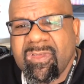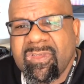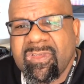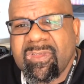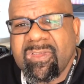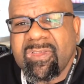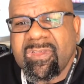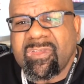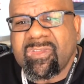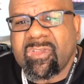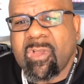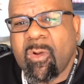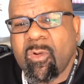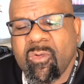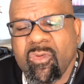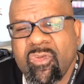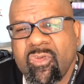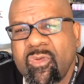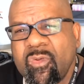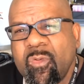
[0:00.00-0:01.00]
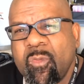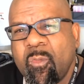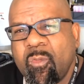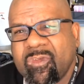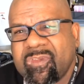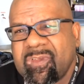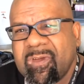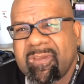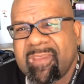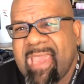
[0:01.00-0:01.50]
So
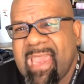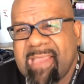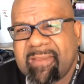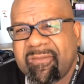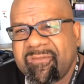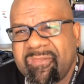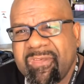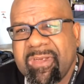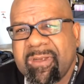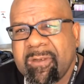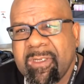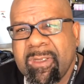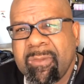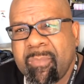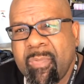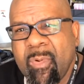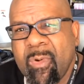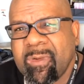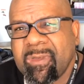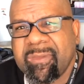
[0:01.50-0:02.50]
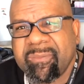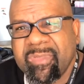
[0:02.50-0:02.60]
that's very important,